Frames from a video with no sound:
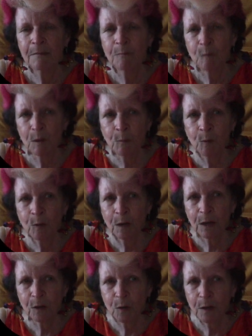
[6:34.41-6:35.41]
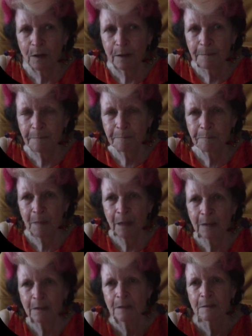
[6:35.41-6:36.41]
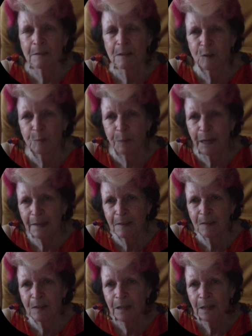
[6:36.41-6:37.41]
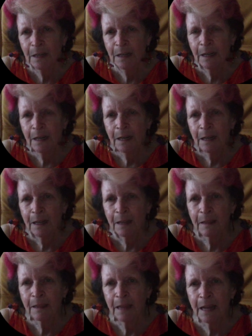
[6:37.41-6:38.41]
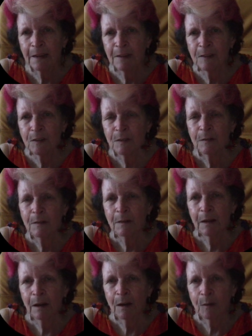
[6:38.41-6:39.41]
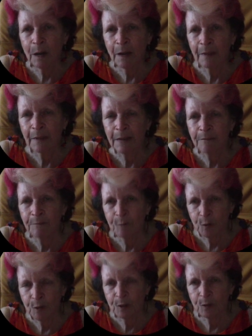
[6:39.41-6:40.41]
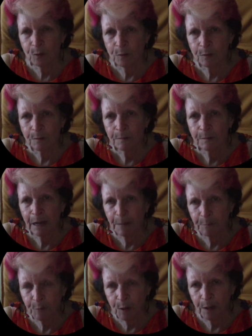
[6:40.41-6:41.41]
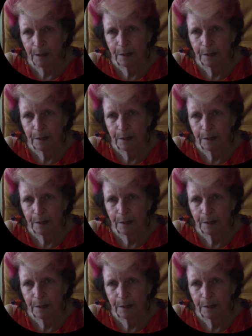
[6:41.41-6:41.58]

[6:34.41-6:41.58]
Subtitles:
The more I look at it, the space that is around that vertical upright,